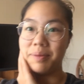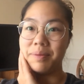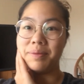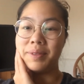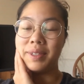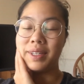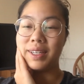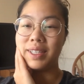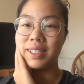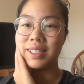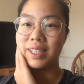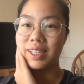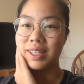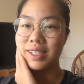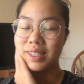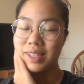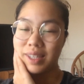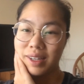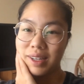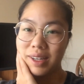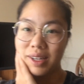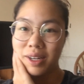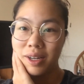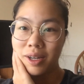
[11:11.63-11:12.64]
to discuss
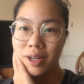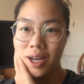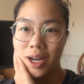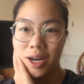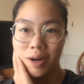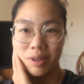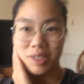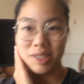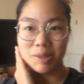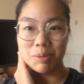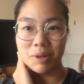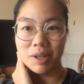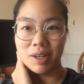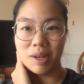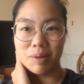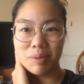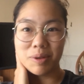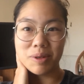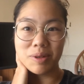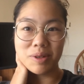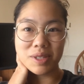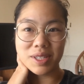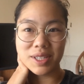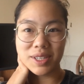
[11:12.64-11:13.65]
how we're splitting up
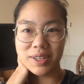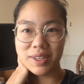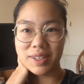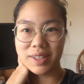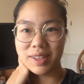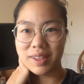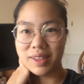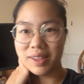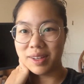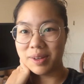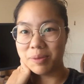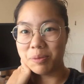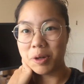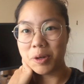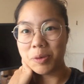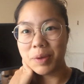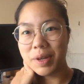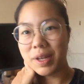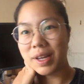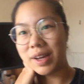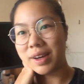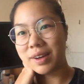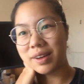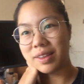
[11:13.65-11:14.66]
roles during the 1
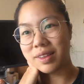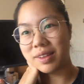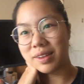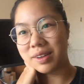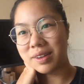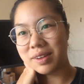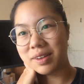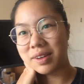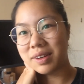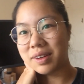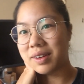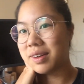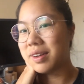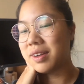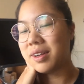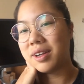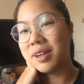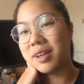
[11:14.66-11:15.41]
week hackathon and